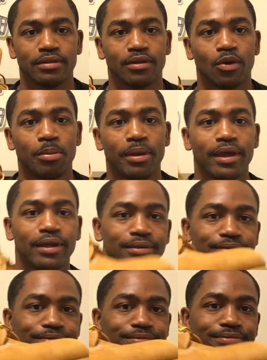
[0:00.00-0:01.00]
Throwback,
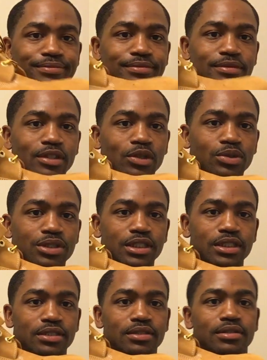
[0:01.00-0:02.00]

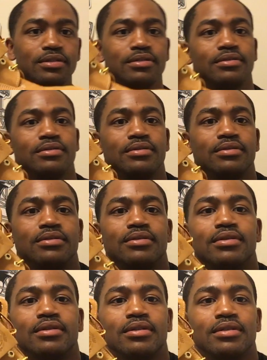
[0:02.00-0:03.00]
OG,
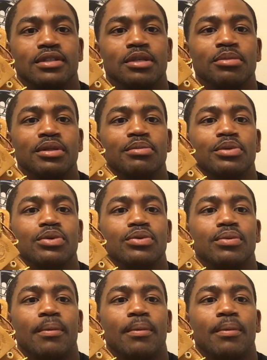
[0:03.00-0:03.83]
Timberland boot.